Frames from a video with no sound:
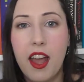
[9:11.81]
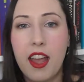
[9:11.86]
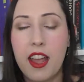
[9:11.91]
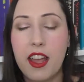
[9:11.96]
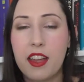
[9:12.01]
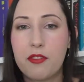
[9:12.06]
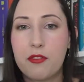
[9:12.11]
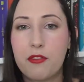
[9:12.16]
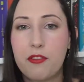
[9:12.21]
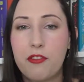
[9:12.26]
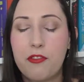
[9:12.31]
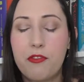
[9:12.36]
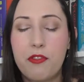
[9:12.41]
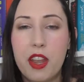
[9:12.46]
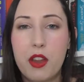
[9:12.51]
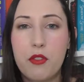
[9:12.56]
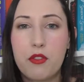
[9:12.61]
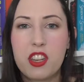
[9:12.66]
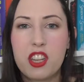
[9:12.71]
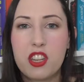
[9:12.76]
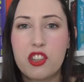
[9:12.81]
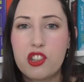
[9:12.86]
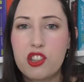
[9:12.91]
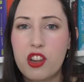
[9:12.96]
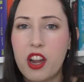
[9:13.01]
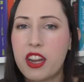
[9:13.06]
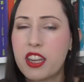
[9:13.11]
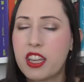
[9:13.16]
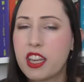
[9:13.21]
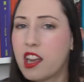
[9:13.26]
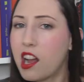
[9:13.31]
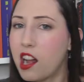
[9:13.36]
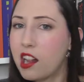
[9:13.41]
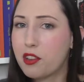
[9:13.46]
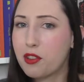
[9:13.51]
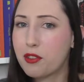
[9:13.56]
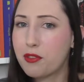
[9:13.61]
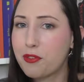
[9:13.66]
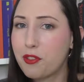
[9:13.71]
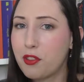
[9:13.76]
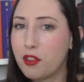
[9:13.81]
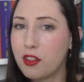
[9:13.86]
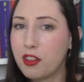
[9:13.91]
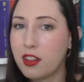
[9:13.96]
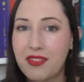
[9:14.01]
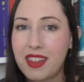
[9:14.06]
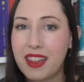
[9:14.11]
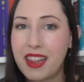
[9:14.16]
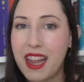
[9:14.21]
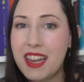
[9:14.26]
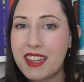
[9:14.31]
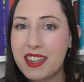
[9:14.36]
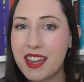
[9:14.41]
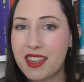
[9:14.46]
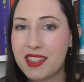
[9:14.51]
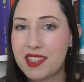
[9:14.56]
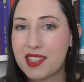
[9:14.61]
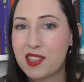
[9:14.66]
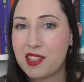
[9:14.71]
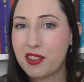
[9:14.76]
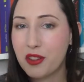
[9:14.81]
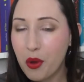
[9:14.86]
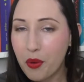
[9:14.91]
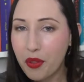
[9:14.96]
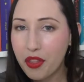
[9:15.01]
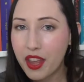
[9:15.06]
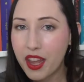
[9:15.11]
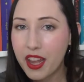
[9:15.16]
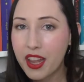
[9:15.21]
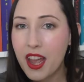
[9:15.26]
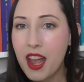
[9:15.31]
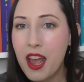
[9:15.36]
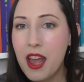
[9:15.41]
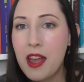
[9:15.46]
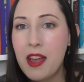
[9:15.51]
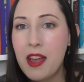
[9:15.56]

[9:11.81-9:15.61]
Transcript: and very shiny, colorful latex clothing,